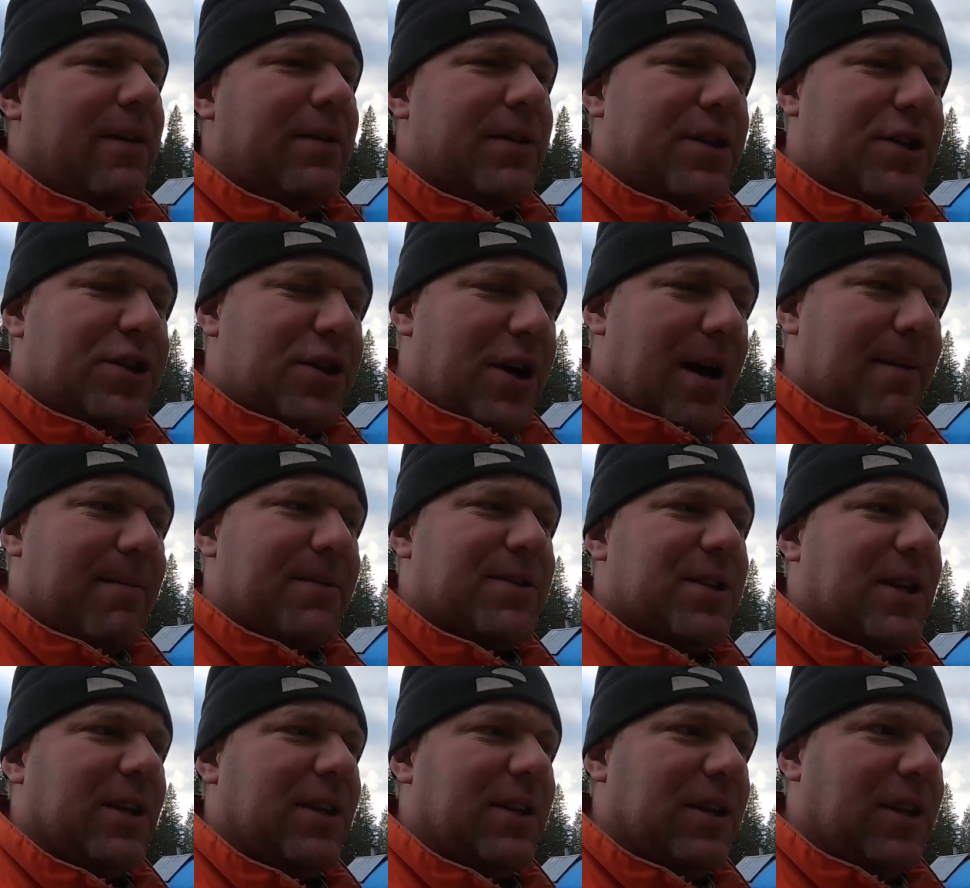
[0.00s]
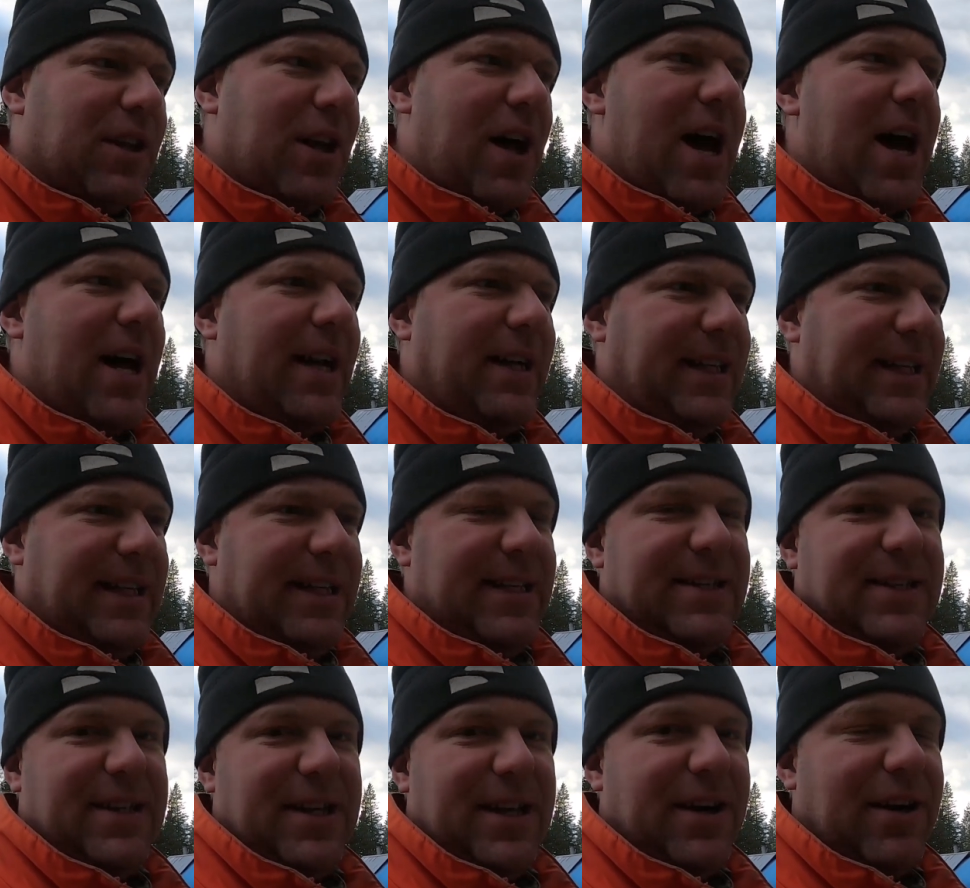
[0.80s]
the job is a lot
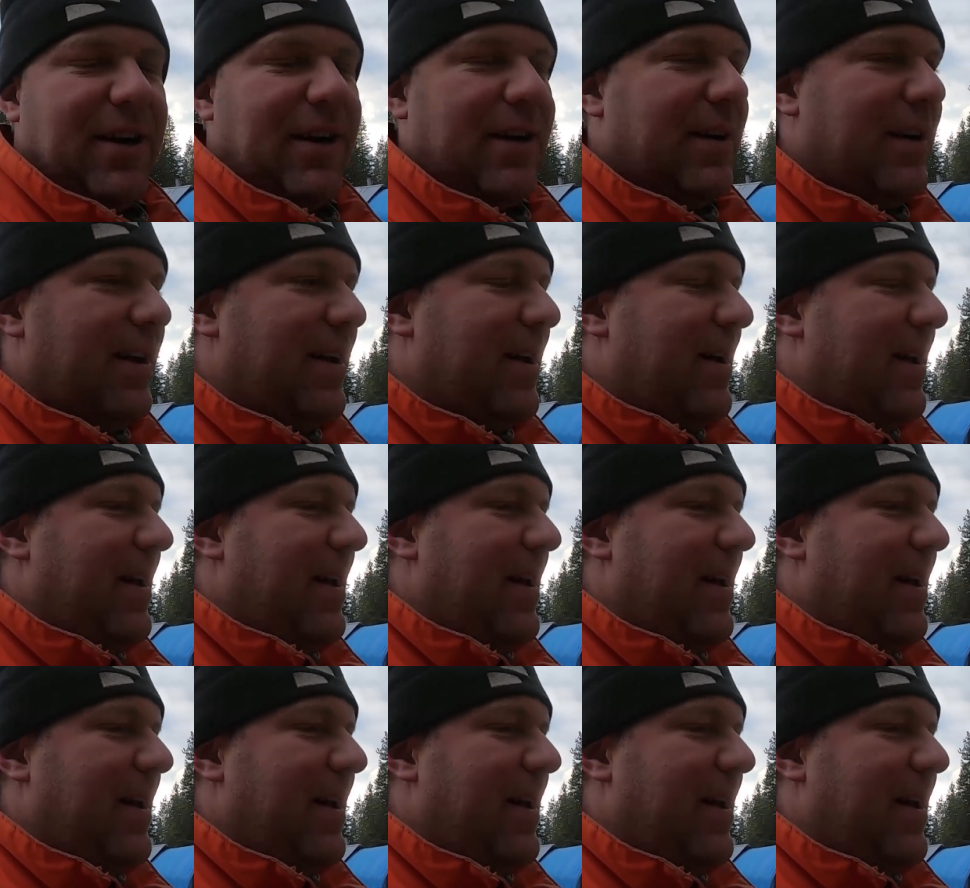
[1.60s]
easier.